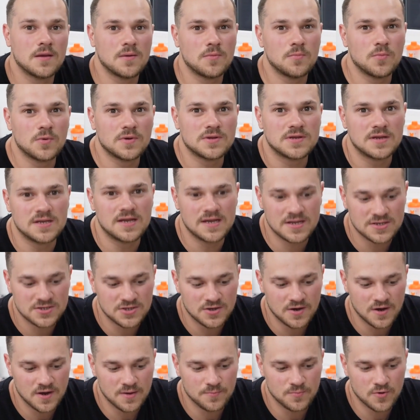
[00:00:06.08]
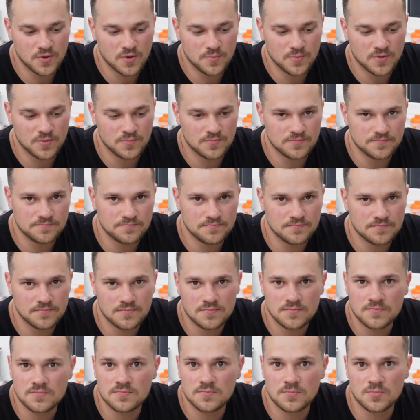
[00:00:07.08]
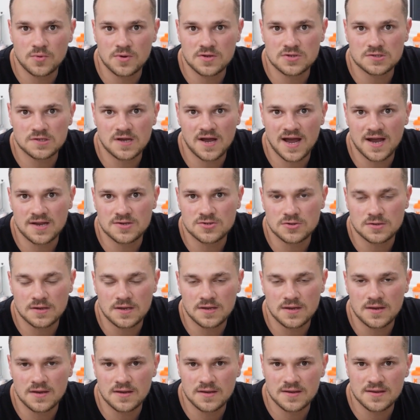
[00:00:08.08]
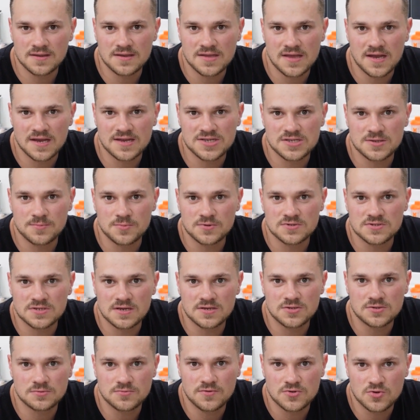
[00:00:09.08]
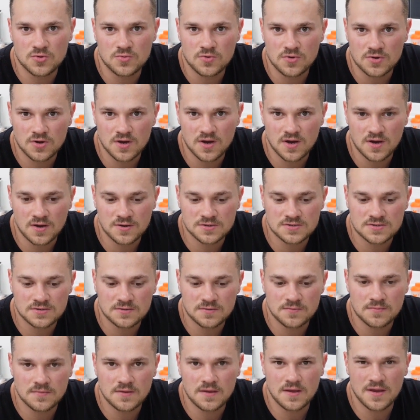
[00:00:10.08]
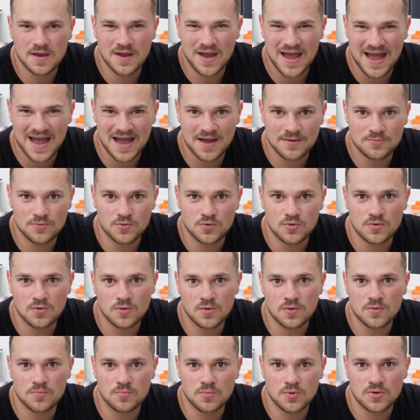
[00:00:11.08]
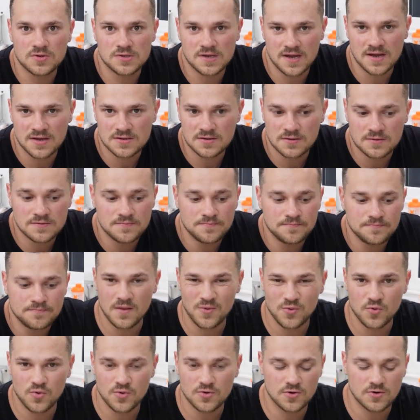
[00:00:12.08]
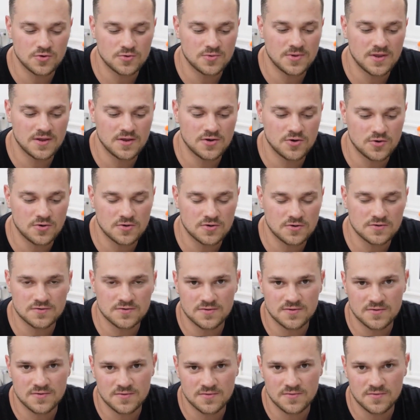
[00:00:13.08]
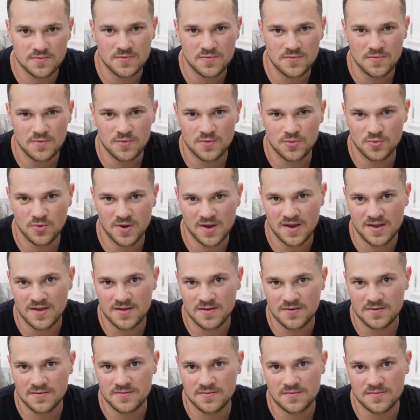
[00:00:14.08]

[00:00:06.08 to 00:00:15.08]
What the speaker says: with an EGR problem, which actually 90% of newer cars have or will get. All new vehicles run,